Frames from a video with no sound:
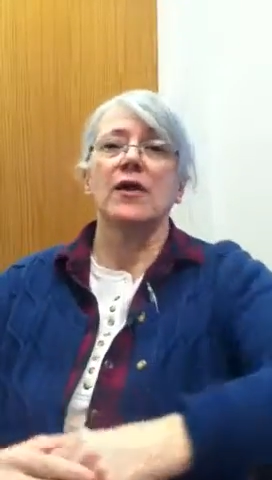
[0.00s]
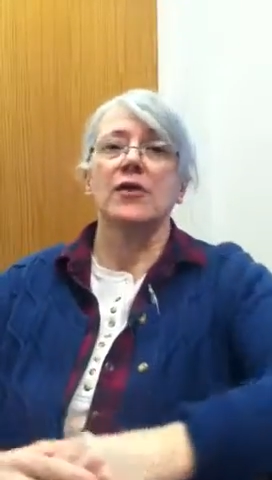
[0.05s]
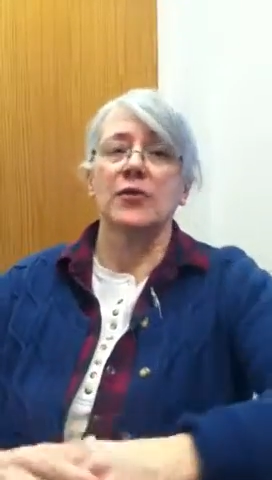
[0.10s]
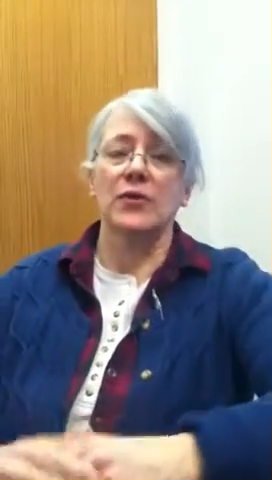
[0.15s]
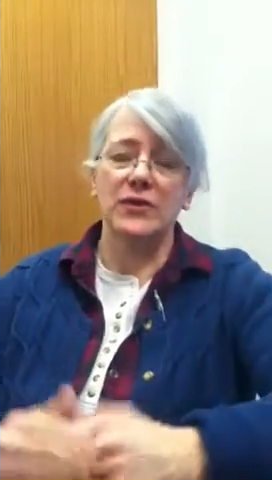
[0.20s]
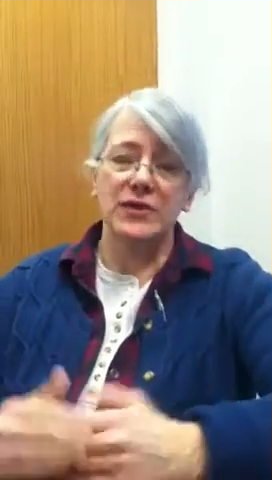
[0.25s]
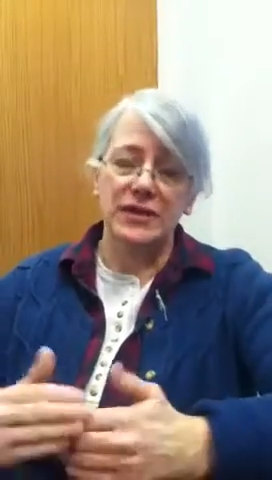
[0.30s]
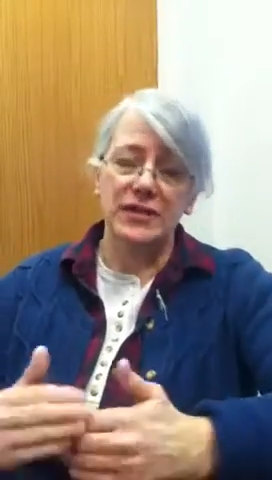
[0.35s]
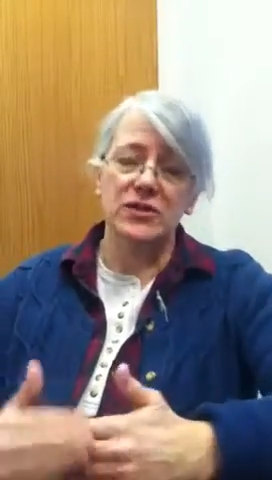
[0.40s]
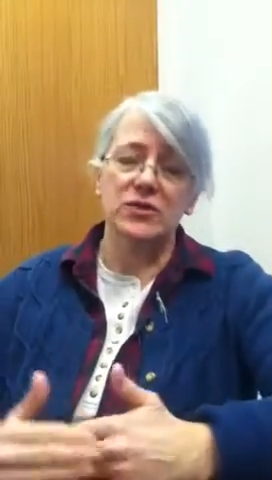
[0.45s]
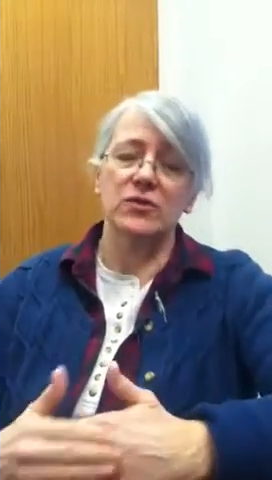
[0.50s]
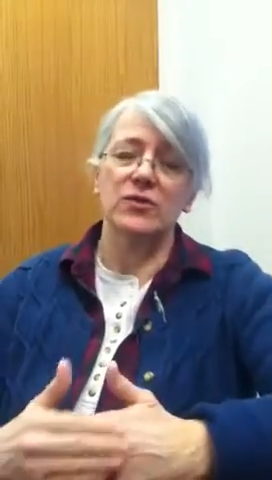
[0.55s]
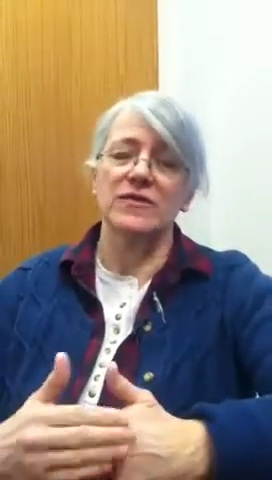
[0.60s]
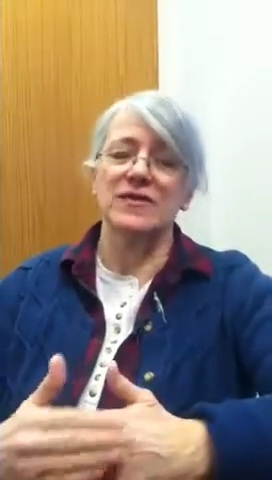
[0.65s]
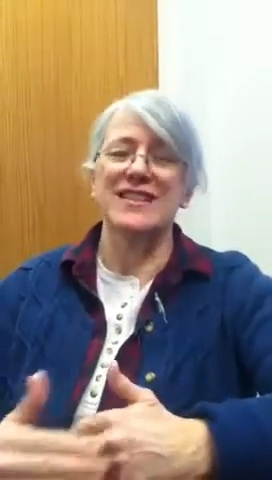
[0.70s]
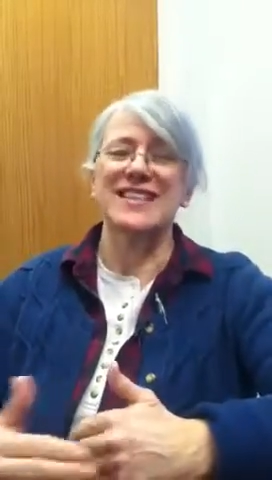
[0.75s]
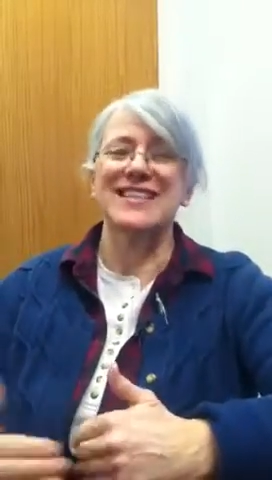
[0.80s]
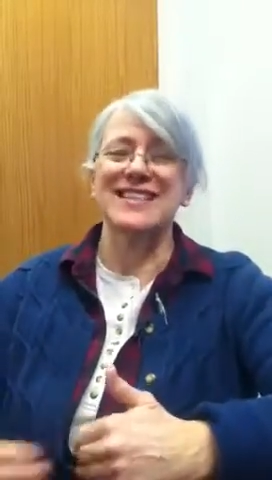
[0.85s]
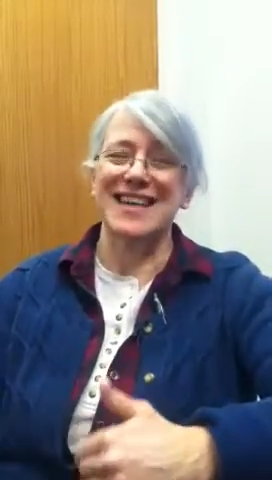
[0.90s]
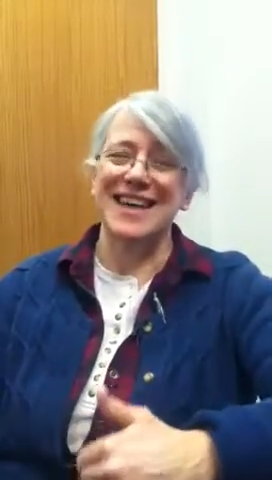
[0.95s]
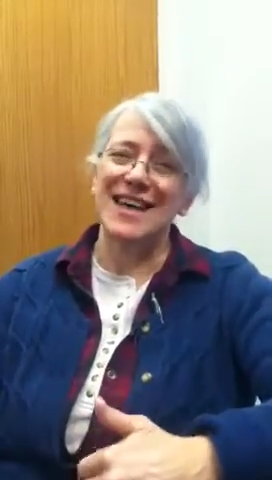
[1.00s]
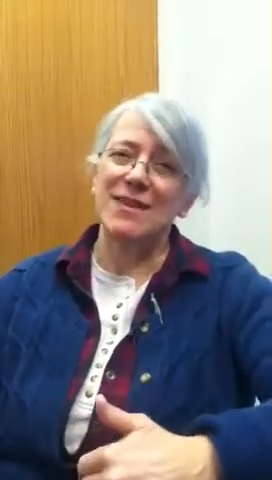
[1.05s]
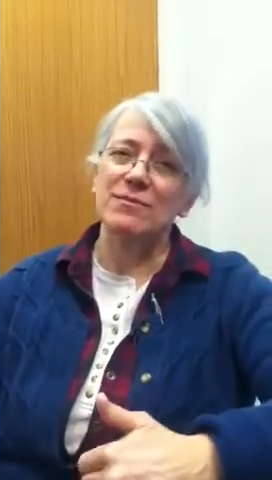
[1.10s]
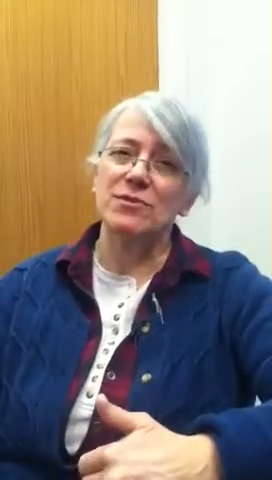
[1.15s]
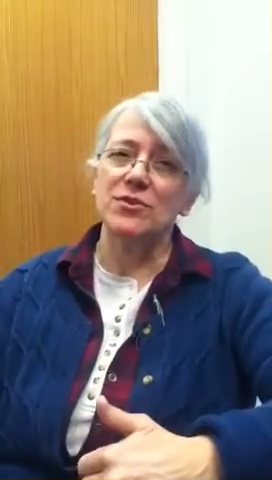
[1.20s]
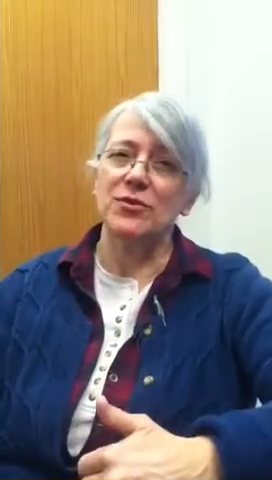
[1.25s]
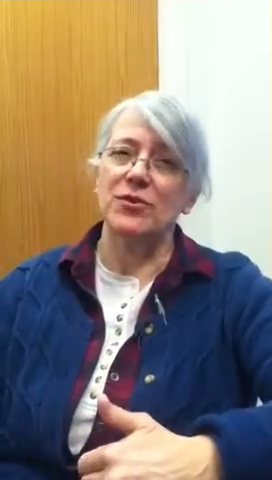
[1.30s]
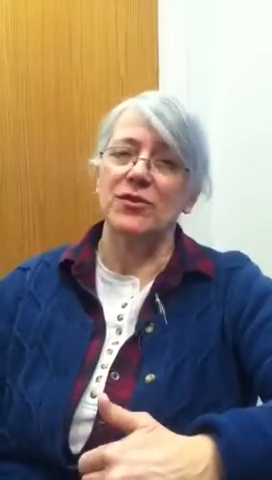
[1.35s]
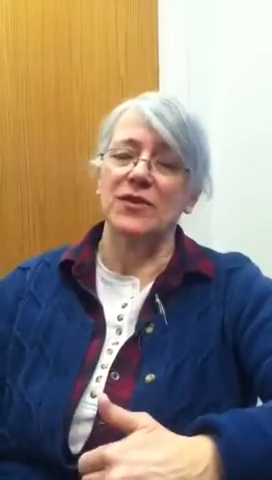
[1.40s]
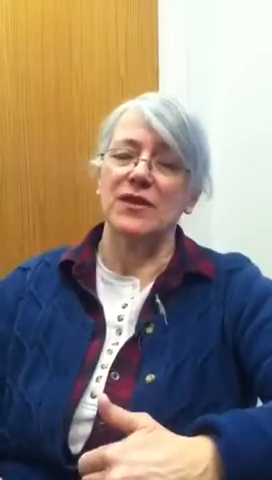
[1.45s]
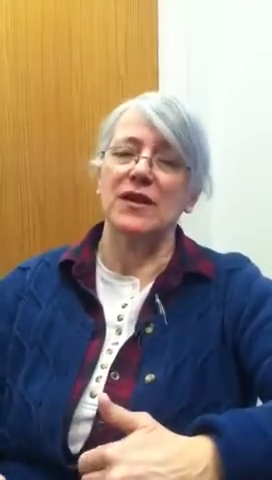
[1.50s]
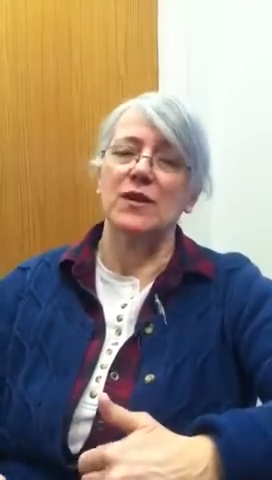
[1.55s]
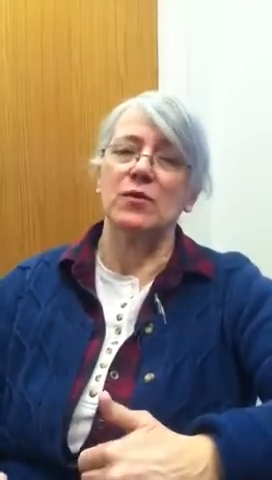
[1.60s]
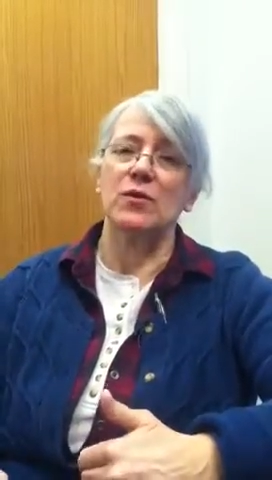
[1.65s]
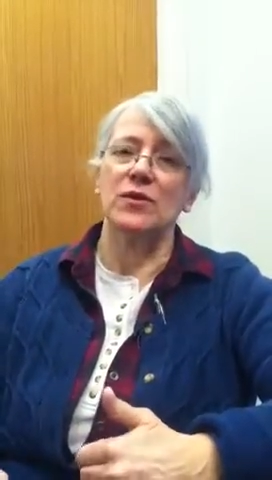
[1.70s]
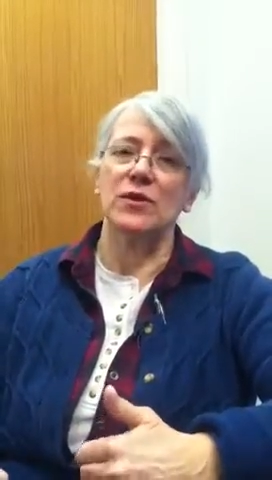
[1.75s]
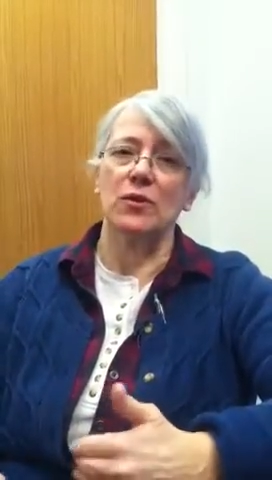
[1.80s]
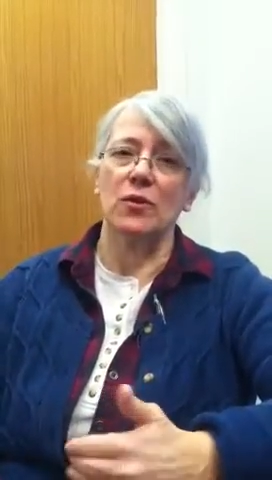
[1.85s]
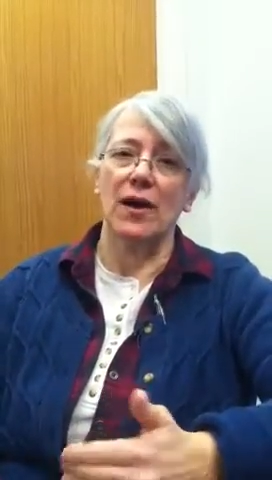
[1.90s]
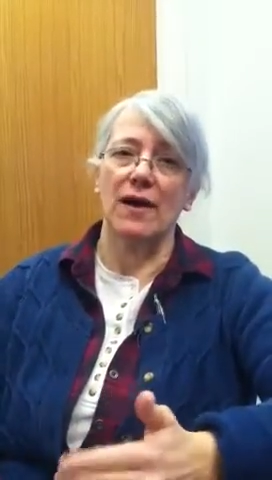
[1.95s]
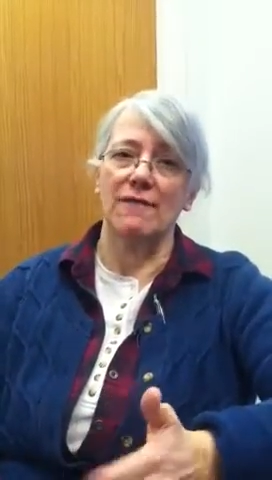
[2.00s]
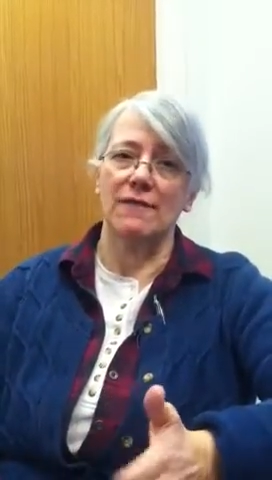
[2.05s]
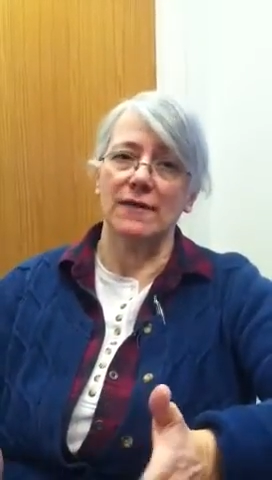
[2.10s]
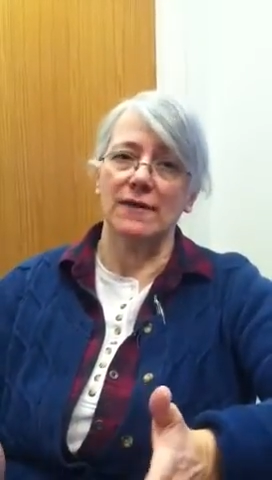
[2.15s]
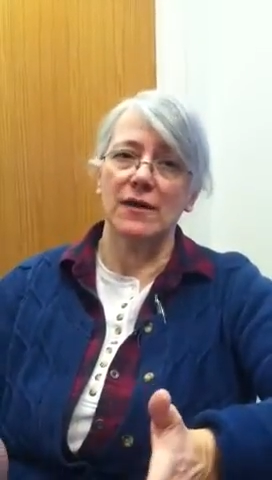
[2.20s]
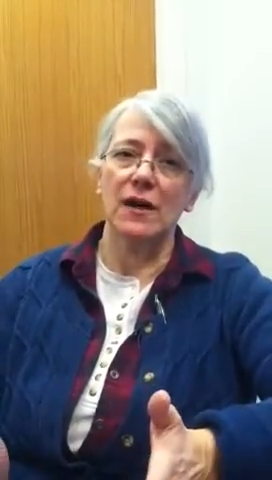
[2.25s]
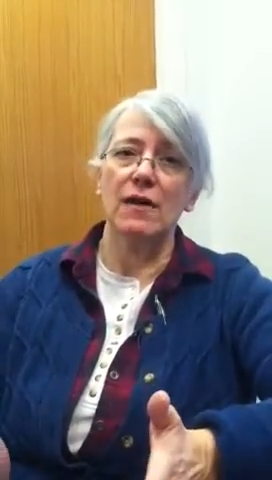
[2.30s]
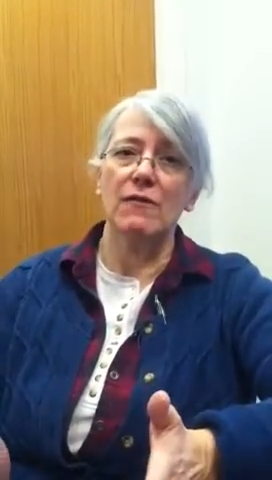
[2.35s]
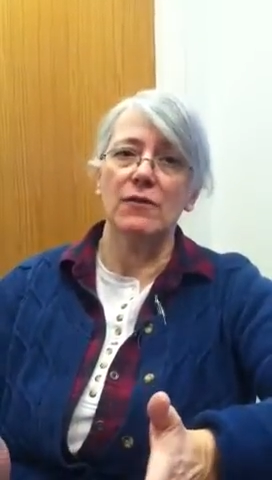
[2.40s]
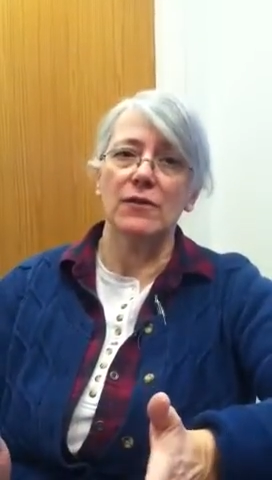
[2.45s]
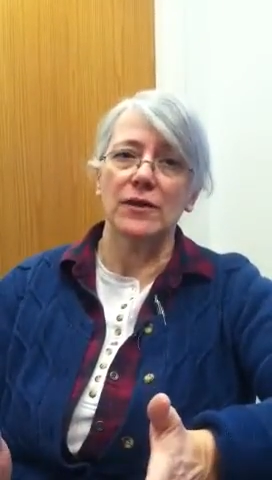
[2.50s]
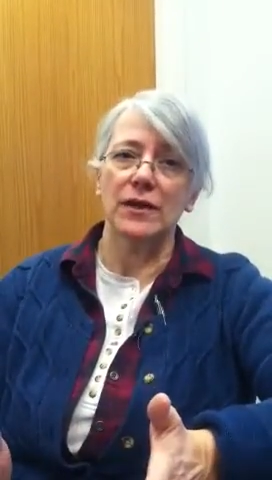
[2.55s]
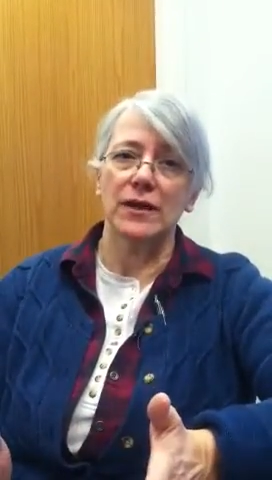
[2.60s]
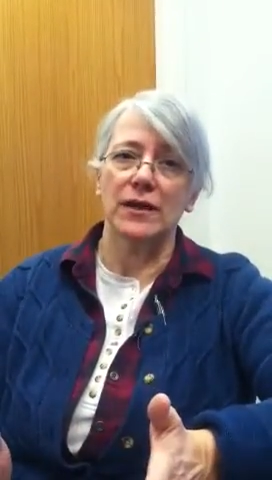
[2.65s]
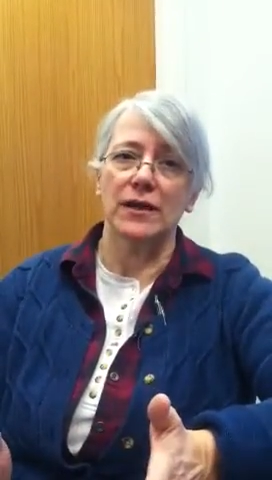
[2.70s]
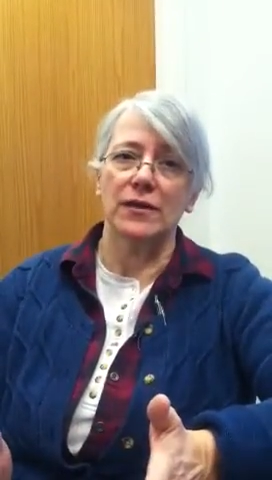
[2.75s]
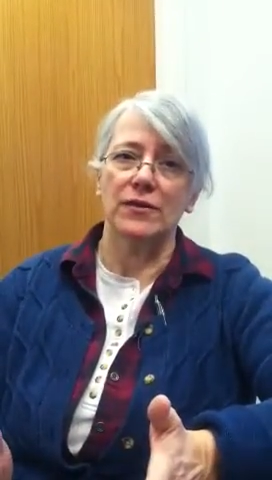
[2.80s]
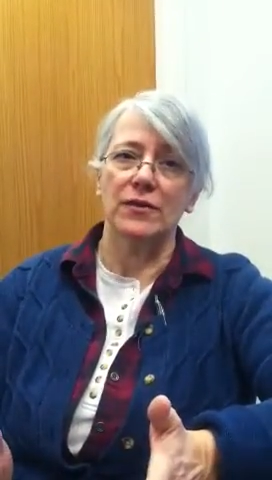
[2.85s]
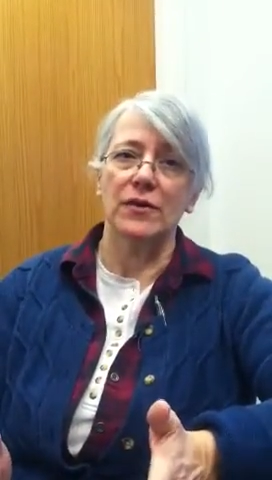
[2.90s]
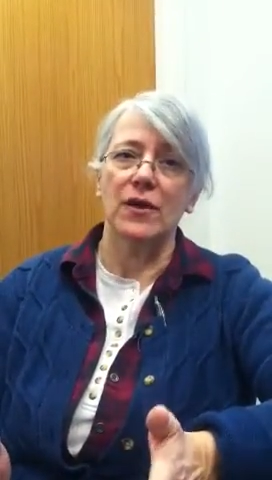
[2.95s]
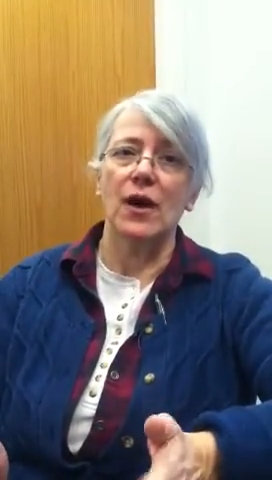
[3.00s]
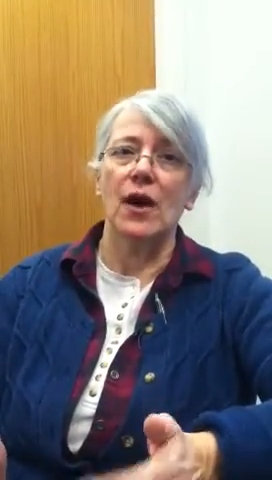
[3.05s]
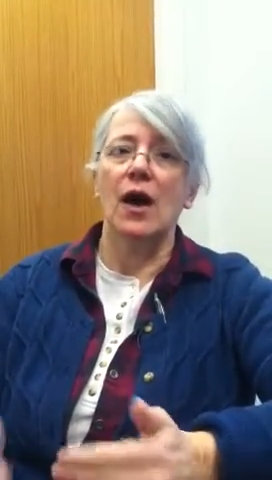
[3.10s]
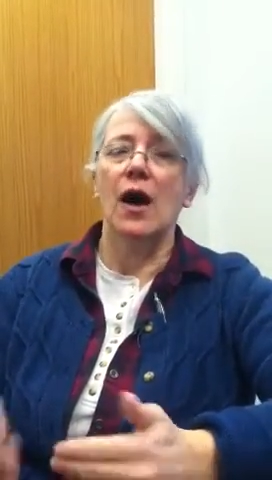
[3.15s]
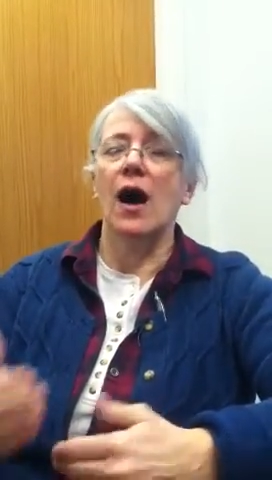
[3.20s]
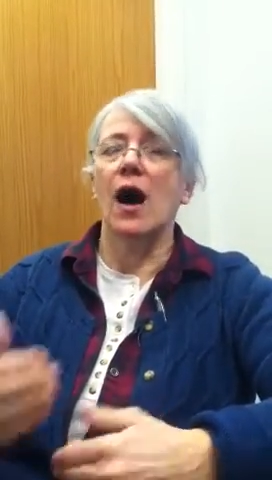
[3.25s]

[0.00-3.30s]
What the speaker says: So I did sort of the same sort of thing with the graphic novel kids.